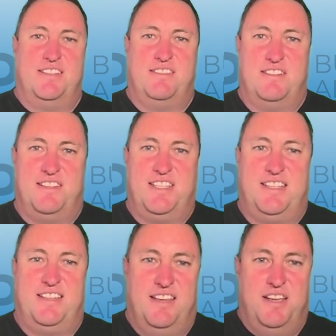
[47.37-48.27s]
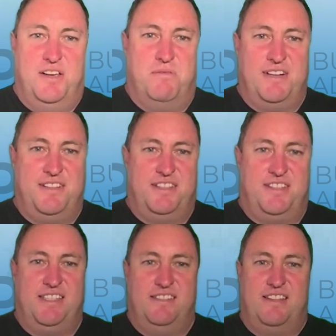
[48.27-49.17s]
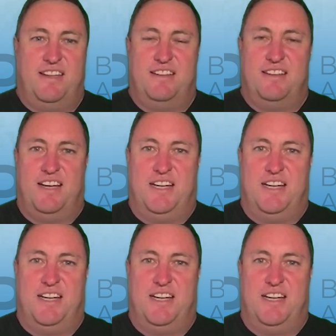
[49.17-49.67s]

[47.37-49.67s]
Look, I think one of the things that